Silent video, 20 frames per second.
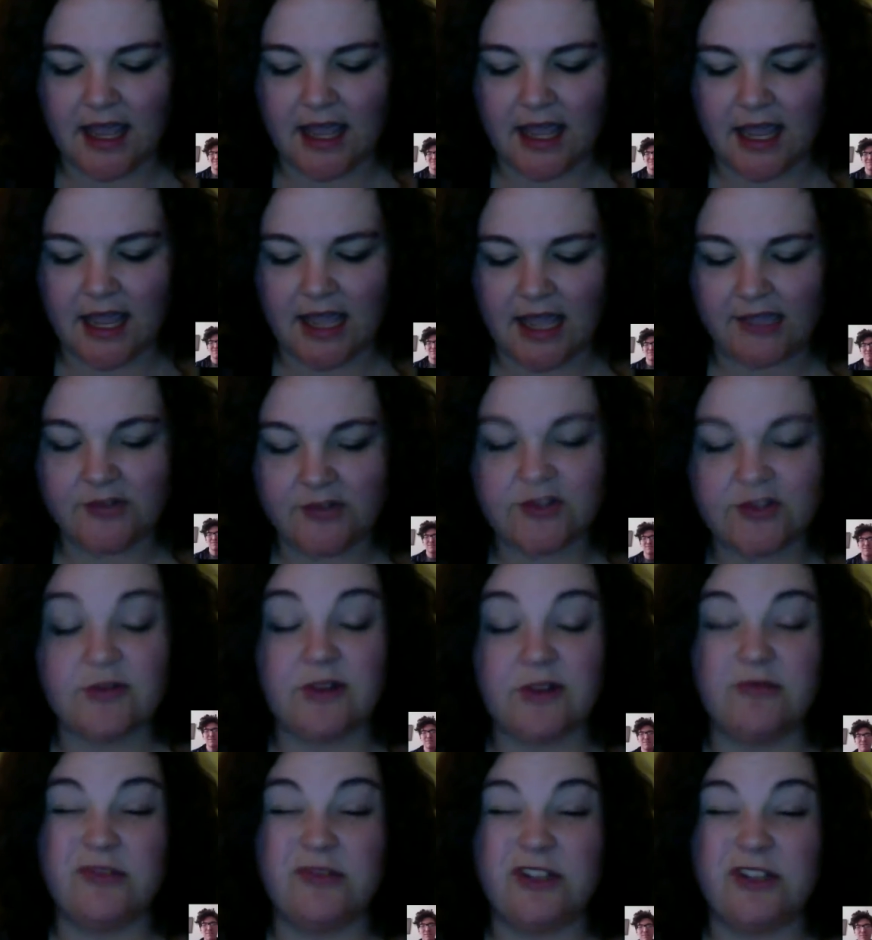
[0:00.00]
I used to
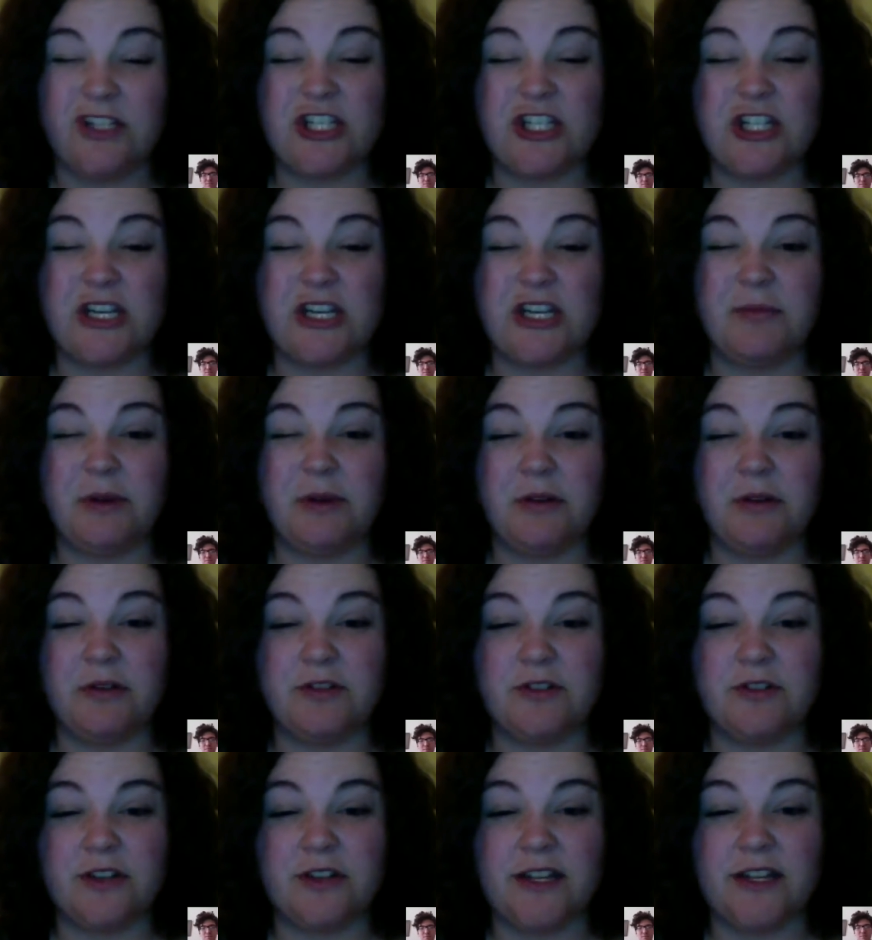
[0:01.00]
write really shitty
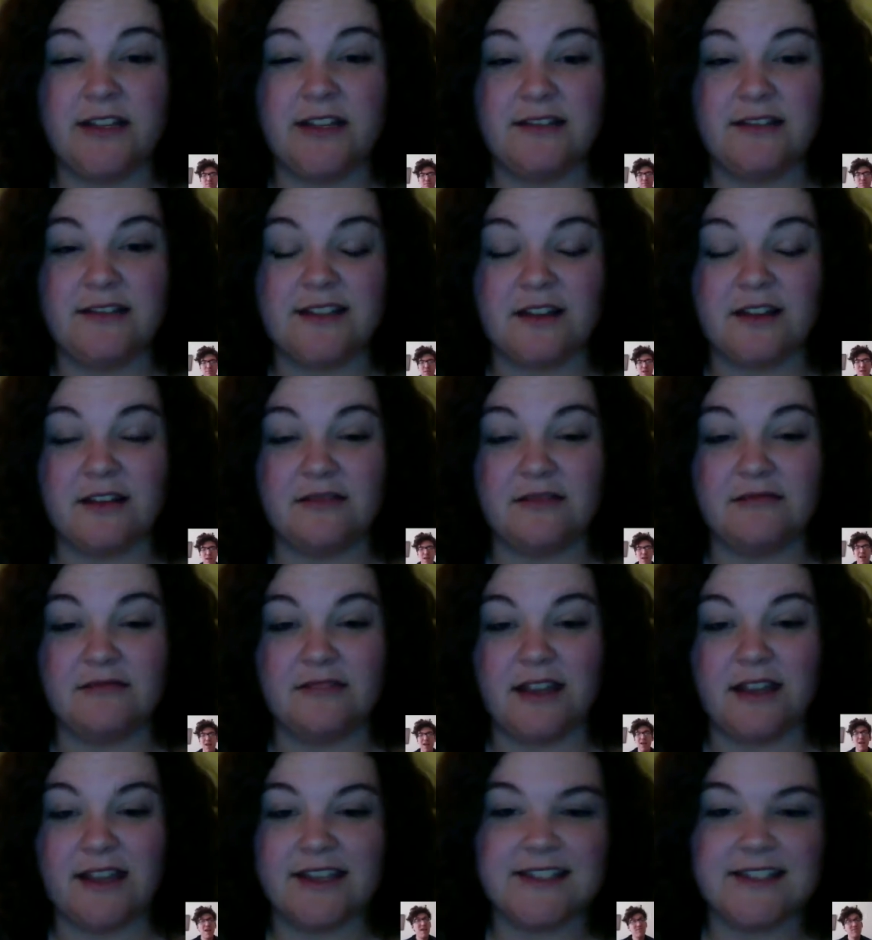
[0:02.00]
poetry, so
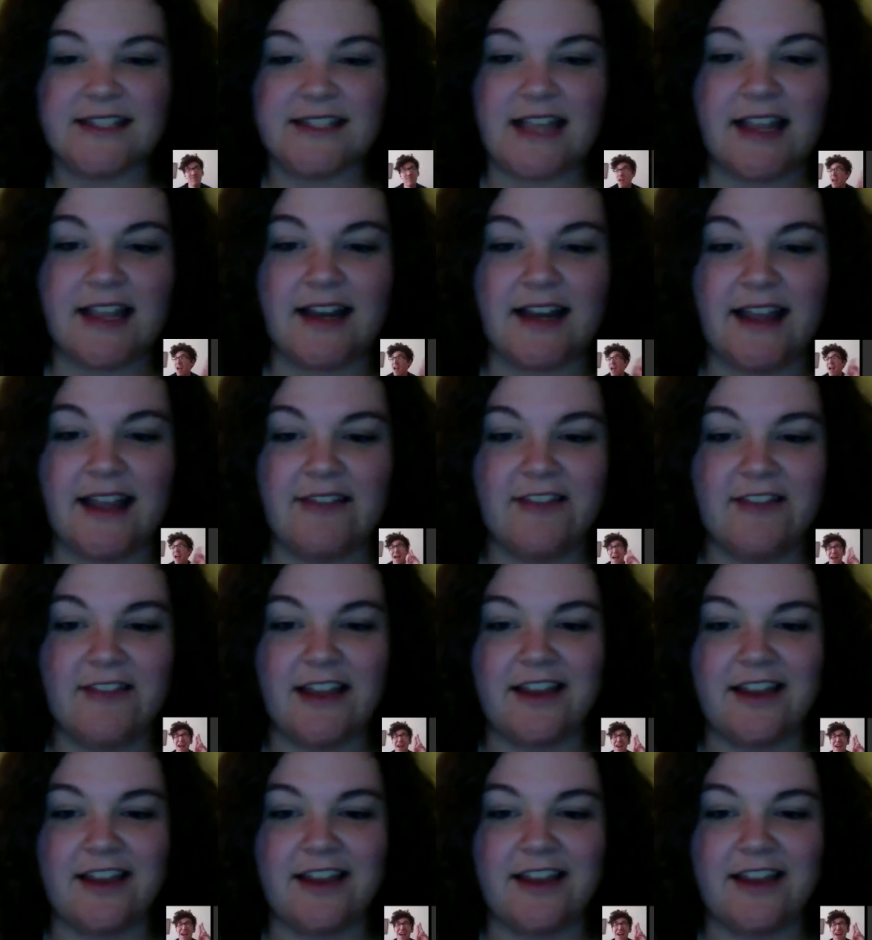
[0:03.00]
I guess Zach and I have that.